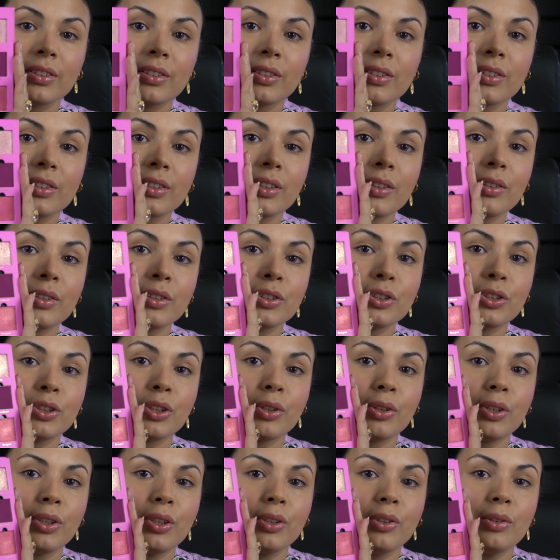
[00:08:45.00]
So I'll show
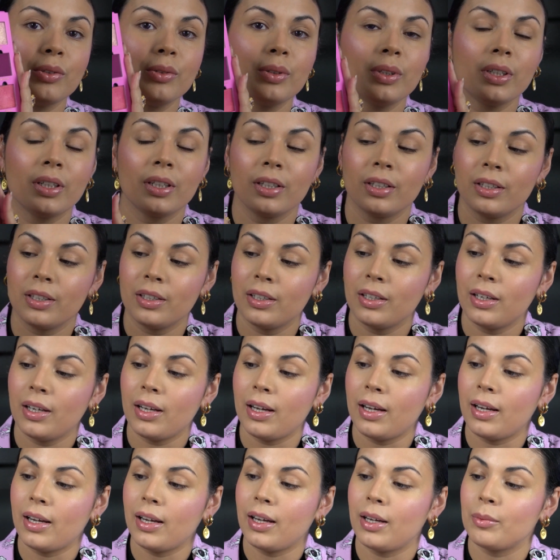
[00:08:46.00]
you.
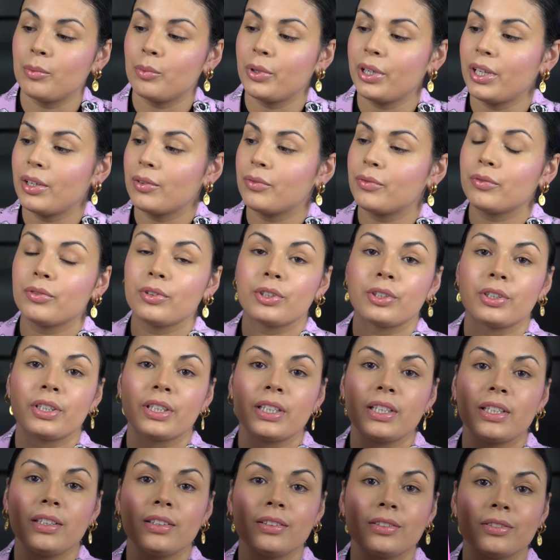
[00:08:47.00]
We have
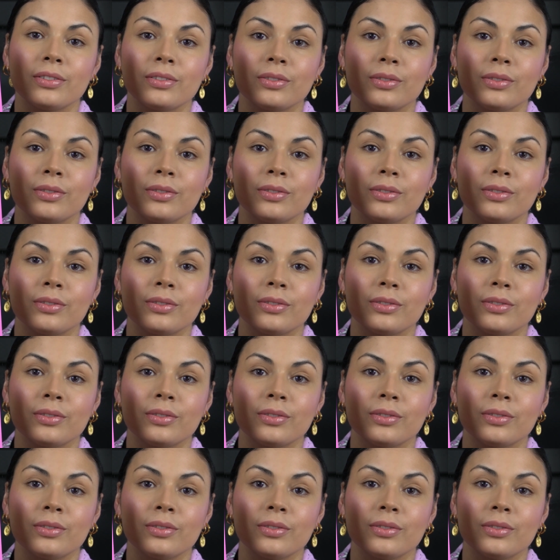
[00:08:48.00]
Flirty,